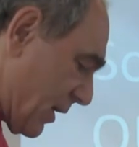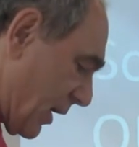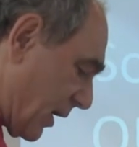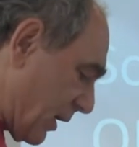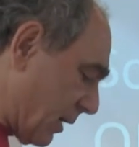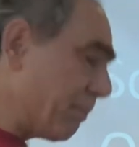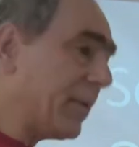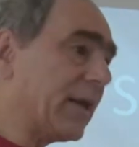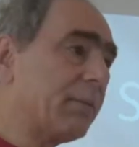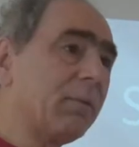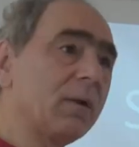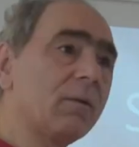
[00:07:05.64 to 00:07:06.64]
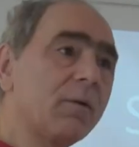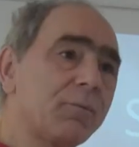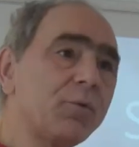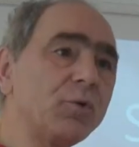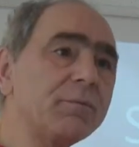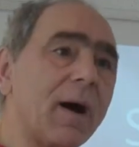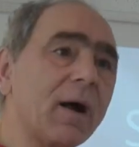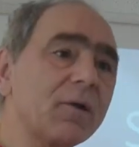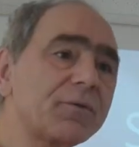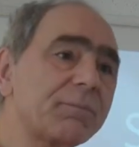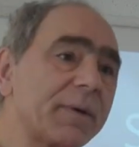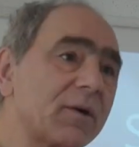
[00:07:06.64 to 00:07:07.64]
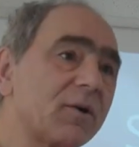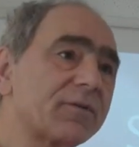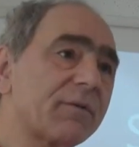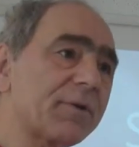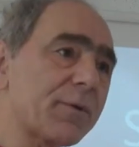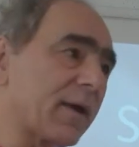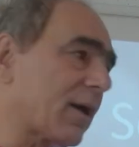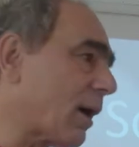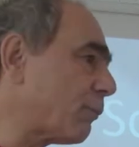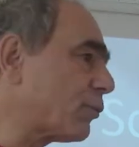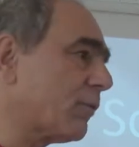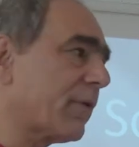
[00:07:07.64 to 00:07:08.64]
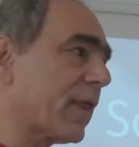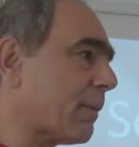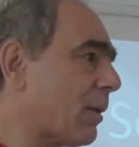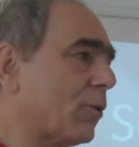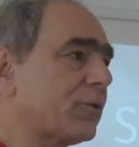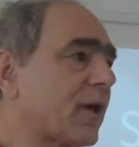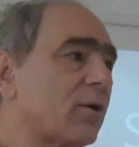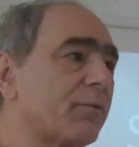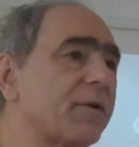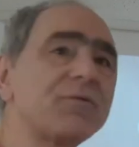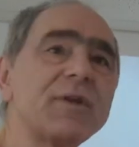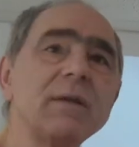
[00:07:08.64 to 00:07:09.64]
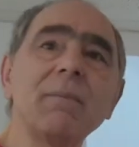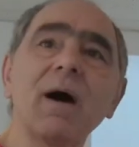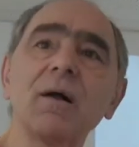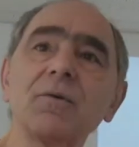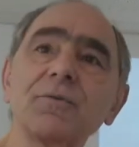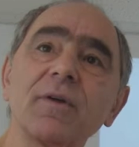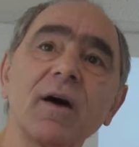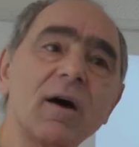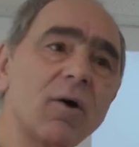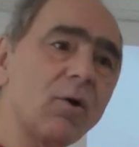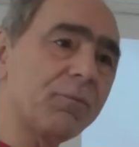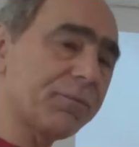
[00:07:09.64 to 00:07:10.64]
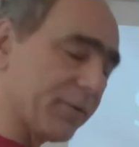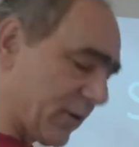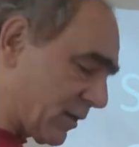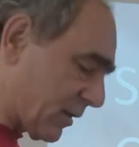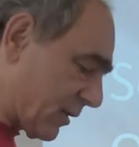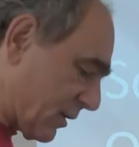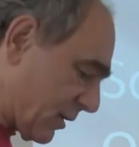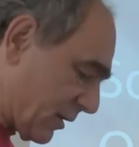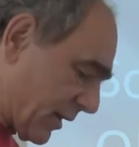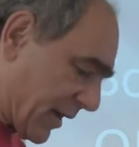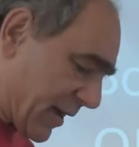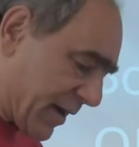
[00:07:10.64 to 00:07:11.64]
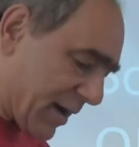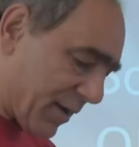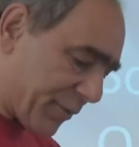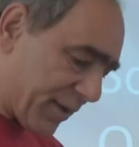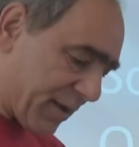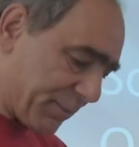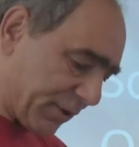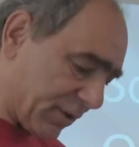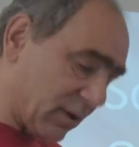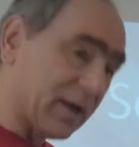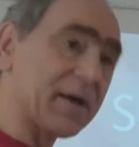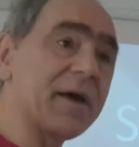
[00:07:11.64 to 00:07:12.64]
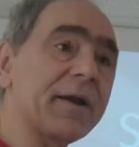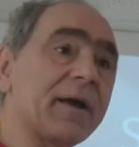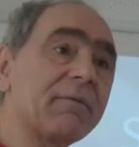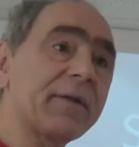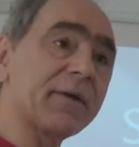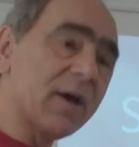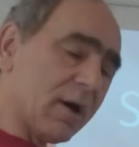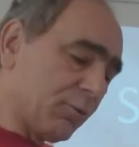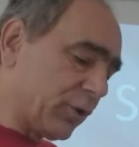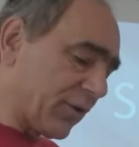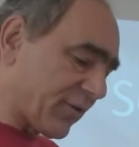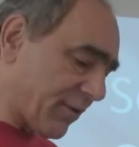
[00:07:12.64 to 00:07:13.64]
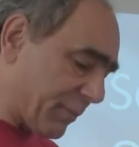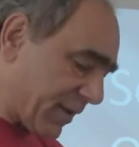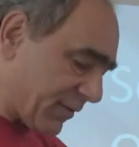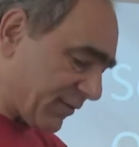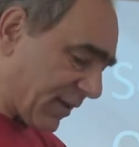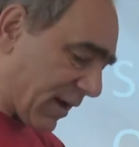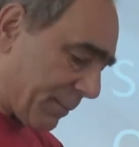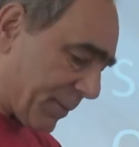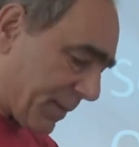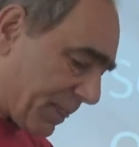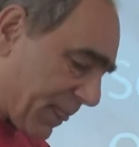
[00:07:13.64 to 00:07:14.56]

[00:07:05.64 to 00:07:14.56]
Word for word: Uh, minimal food miles, because everything comes within about ten or fifteen miles uh, of, uh, around the particular area where the food assembly is set up.